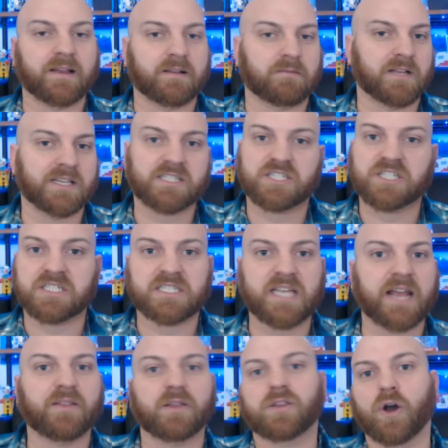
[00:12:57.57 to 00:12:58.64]
and let's just
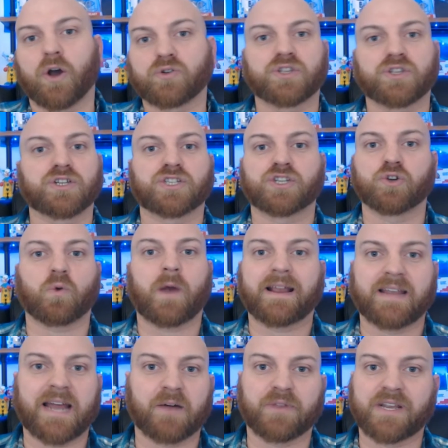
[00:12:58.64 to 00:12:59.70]
say that those are the two right
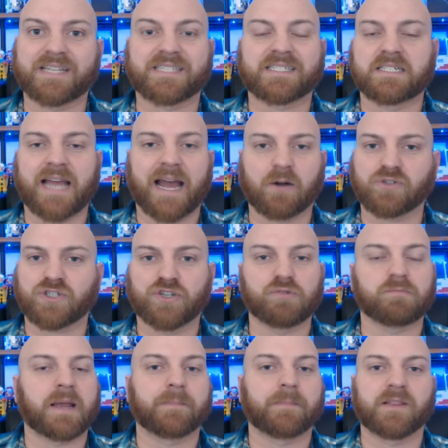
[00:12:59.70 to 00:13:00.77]
now that it's down to,
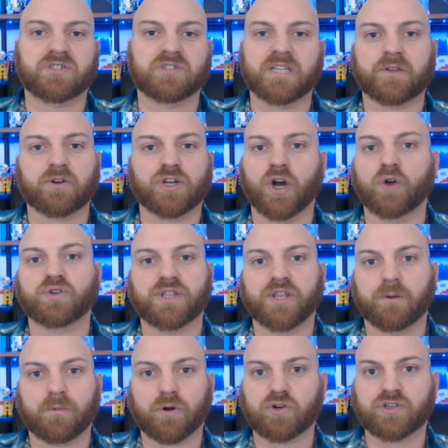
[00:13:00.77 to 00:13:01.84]
maybe there's another coach that
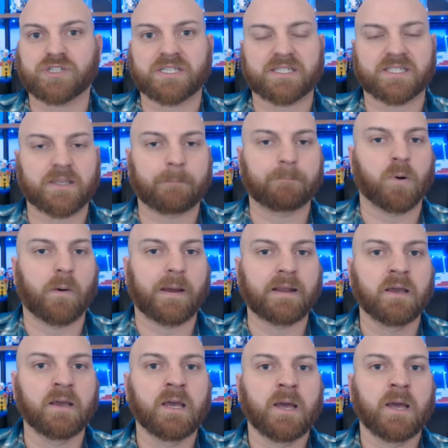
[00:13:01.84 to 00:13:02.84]
emerges at some point.